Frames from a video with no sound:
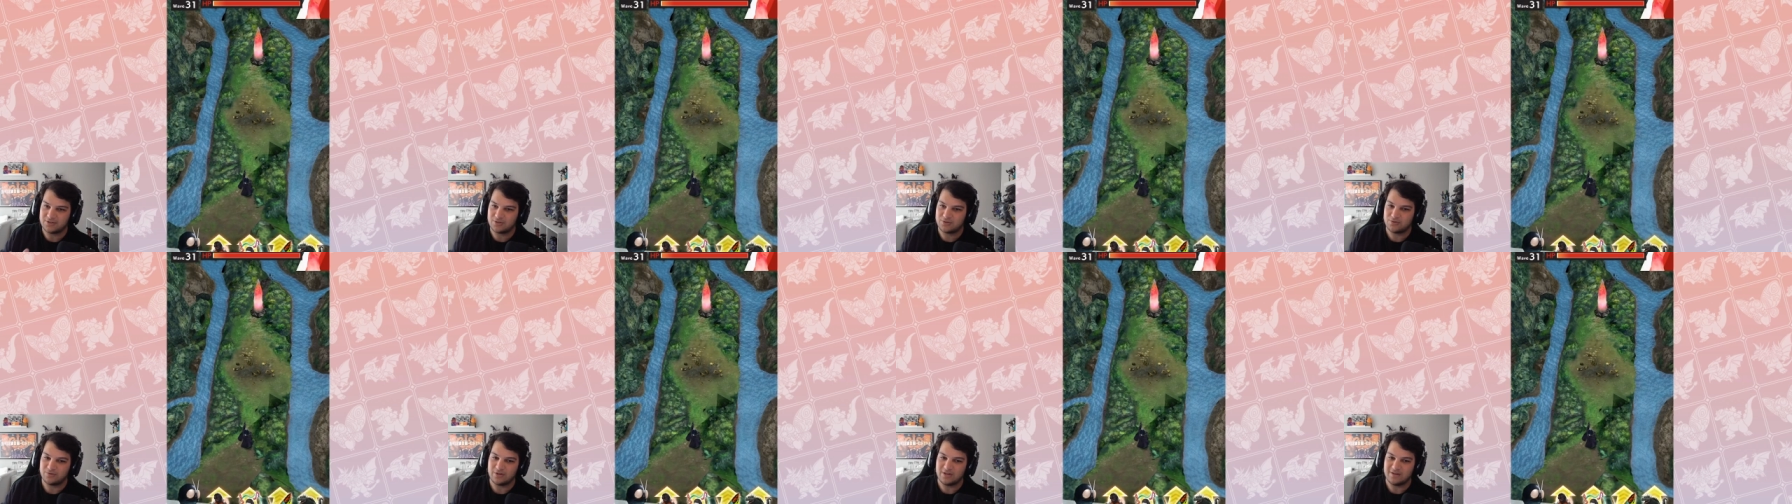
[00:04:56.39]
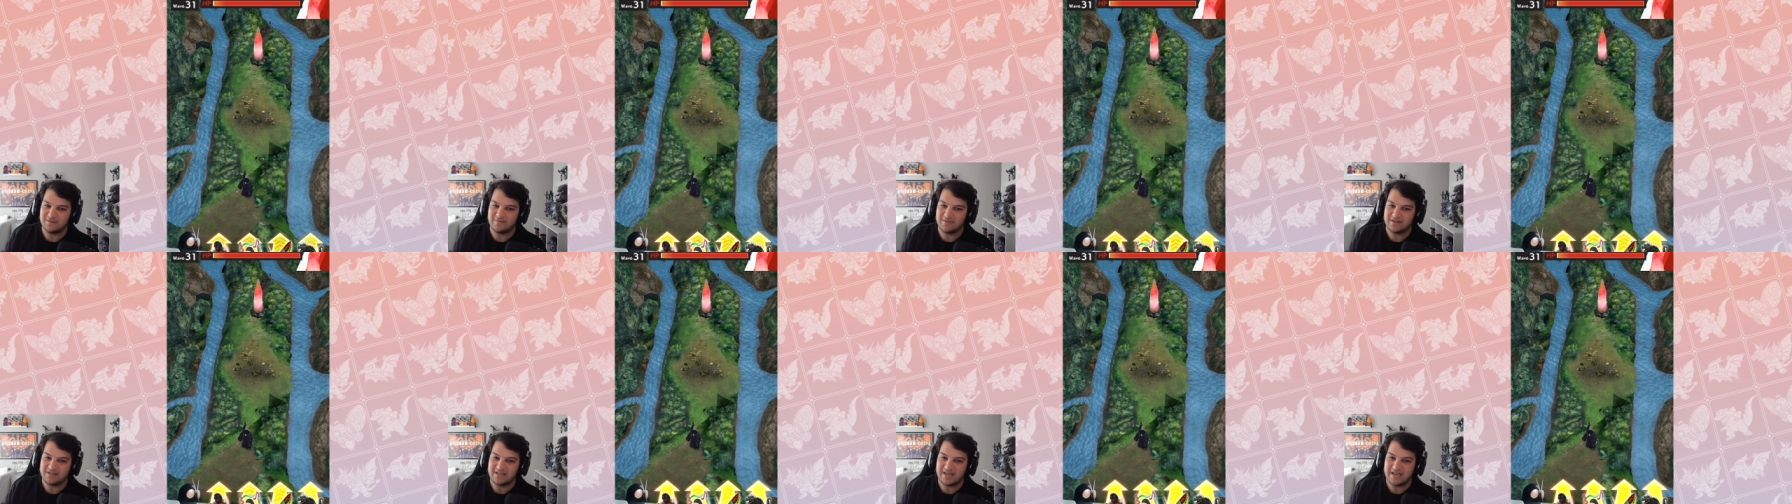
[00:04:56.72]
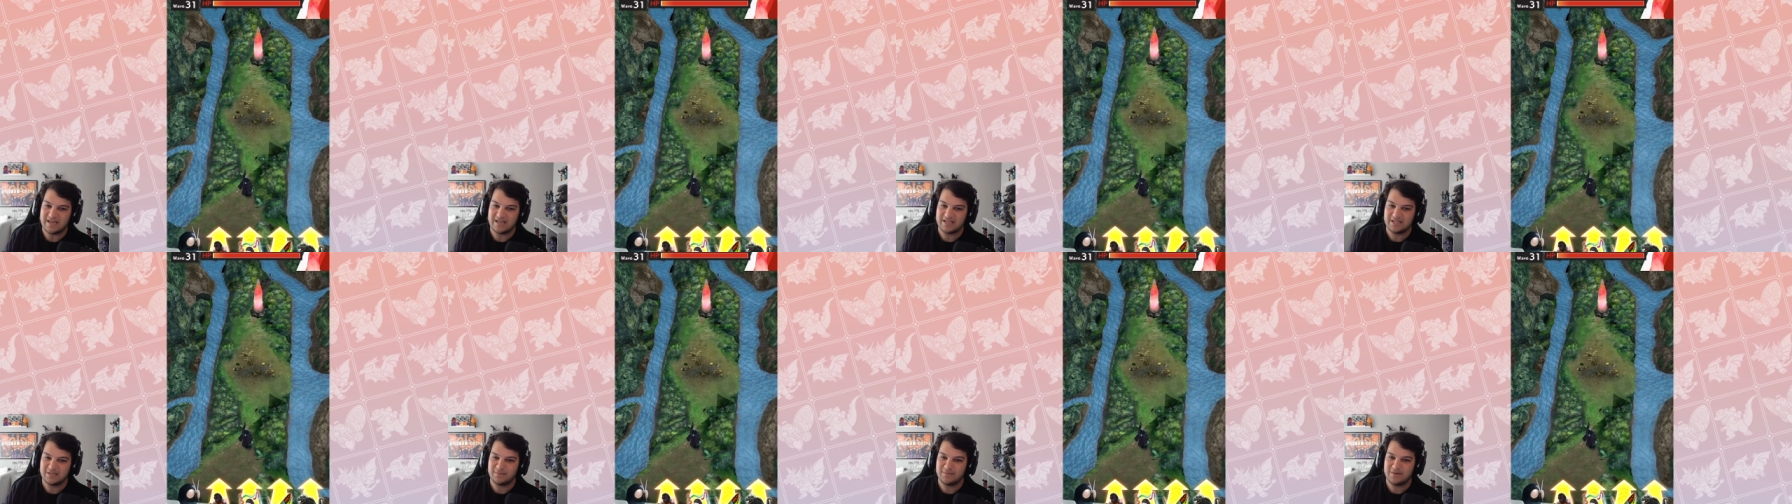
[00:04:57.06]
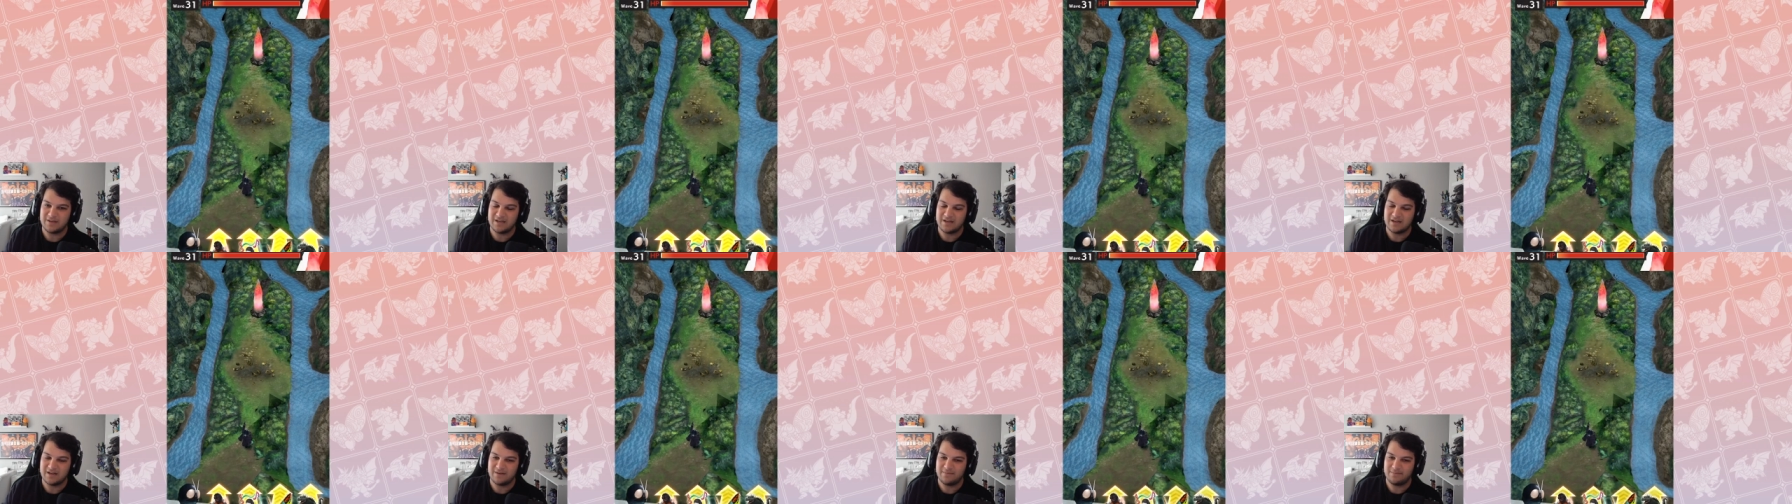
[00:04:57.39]
stream, it takes
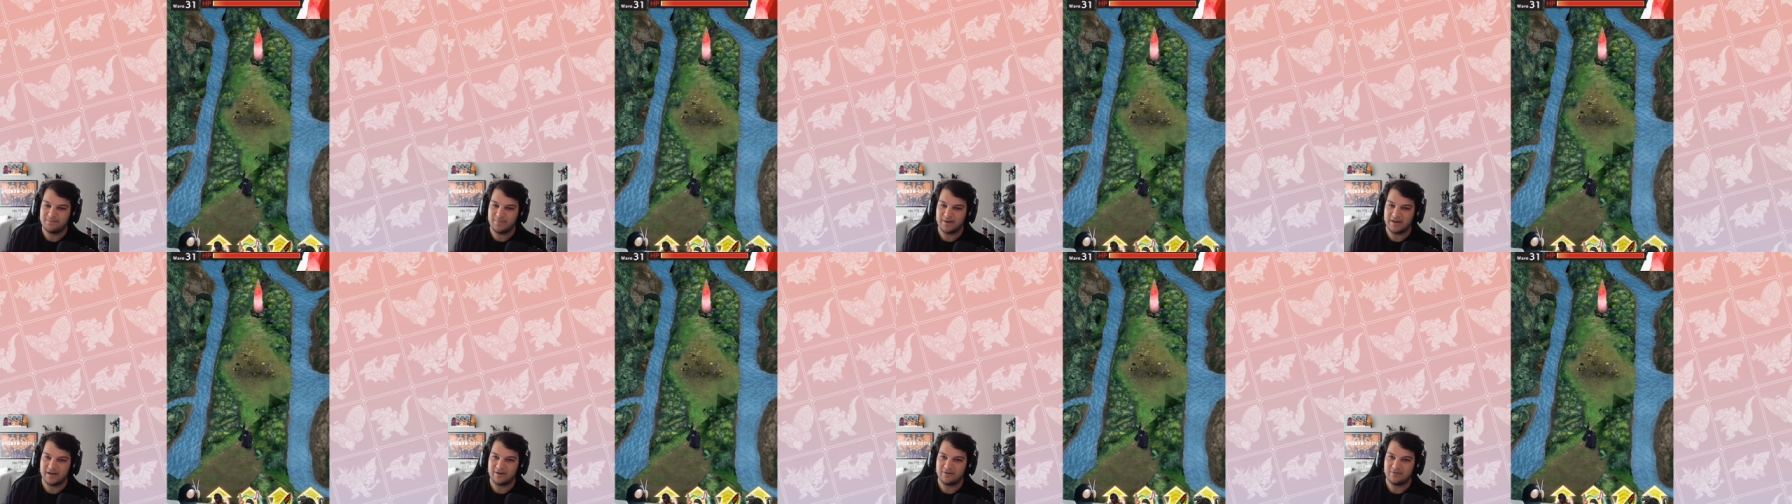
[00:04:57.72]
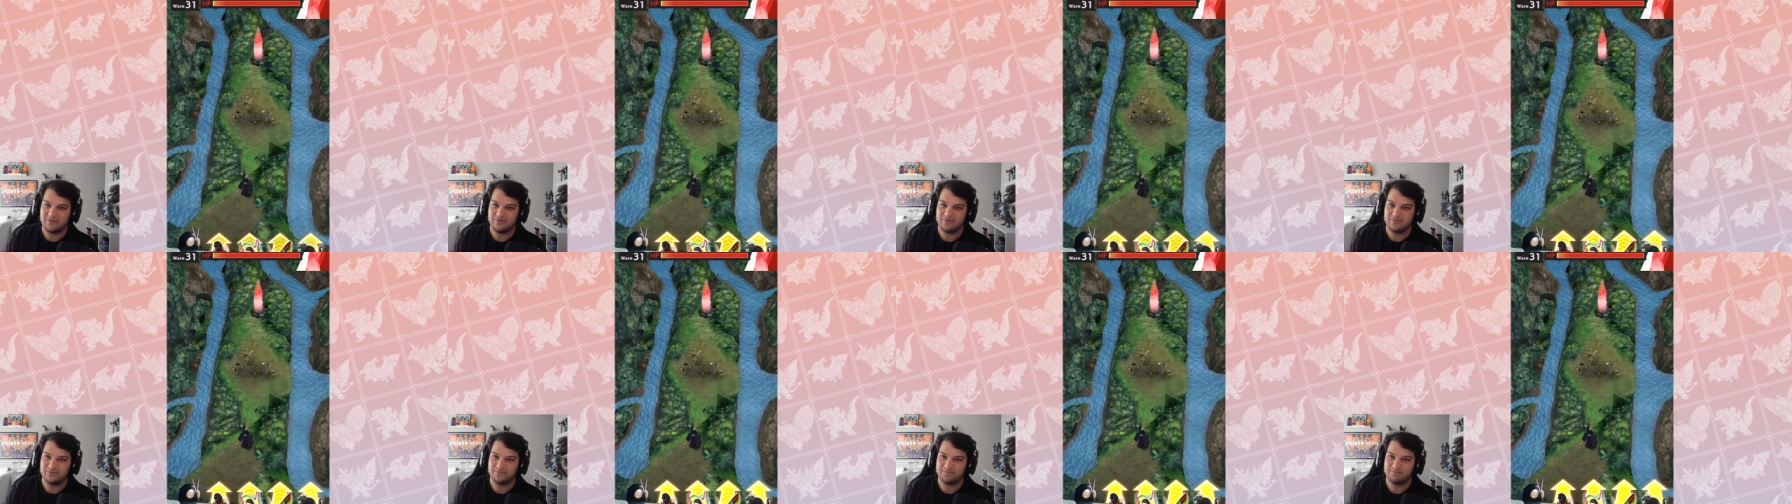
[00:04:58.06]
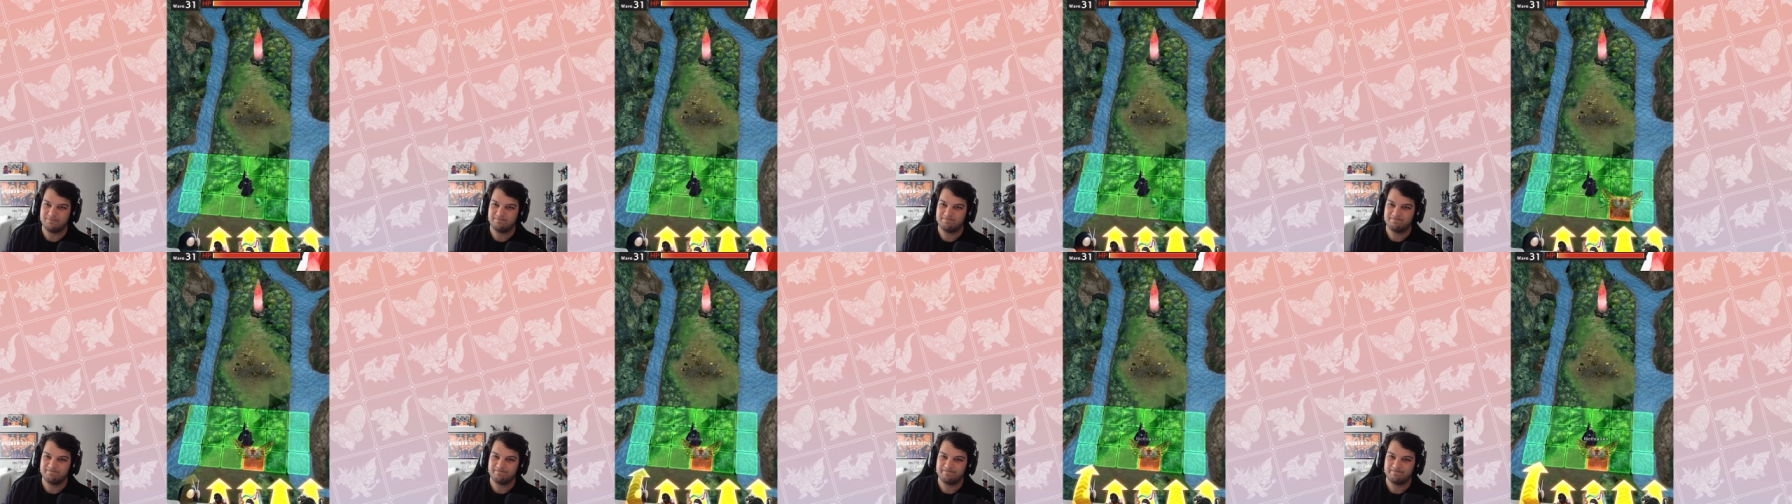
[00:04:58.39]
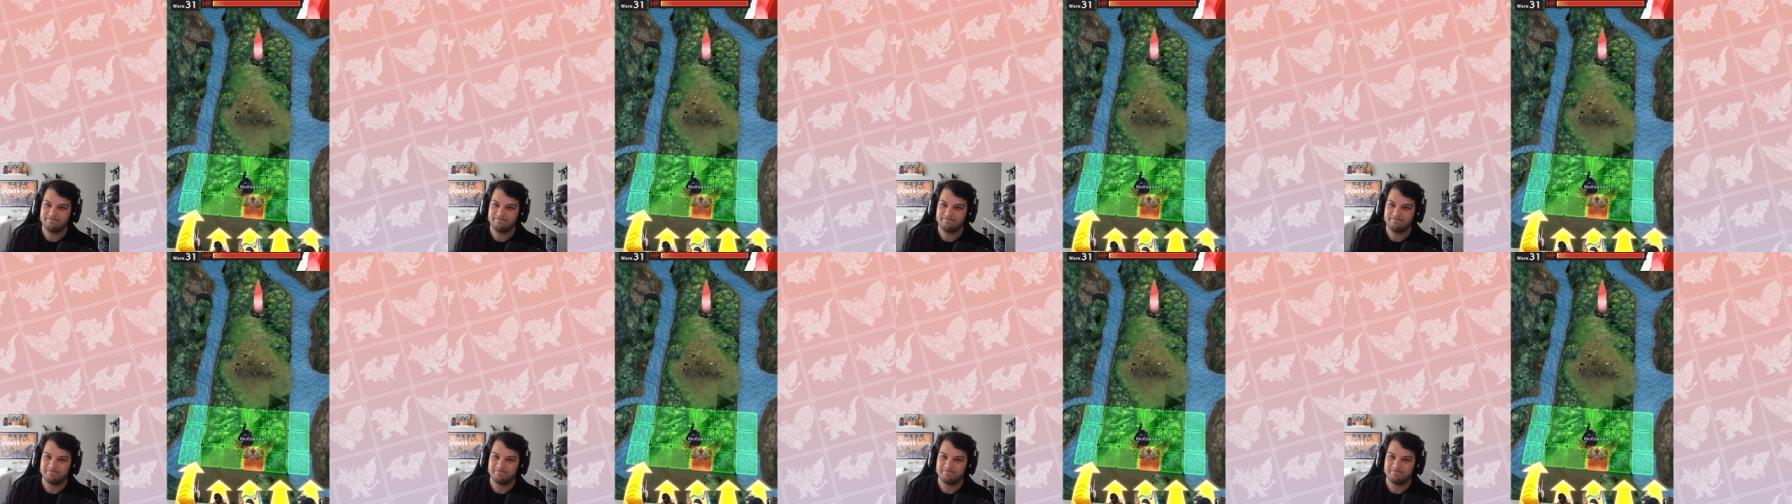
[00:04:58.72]
me about